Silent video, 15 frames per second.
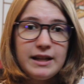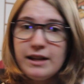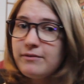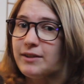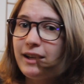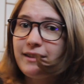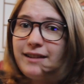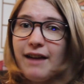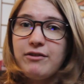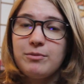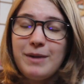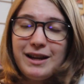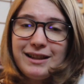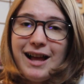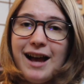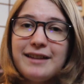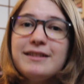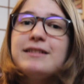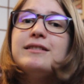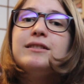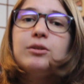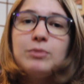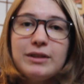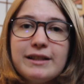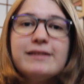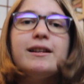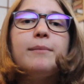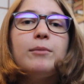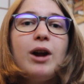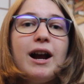the evenings after my classes to really
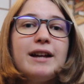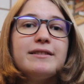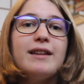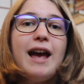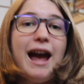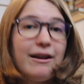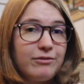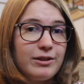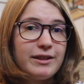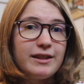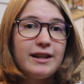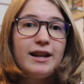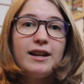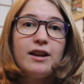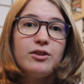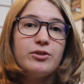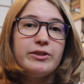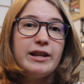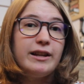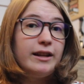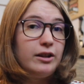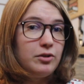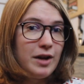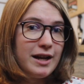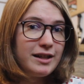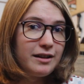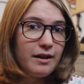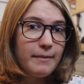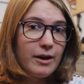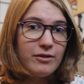summarize everything and understand it in
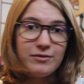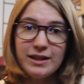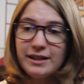great amount of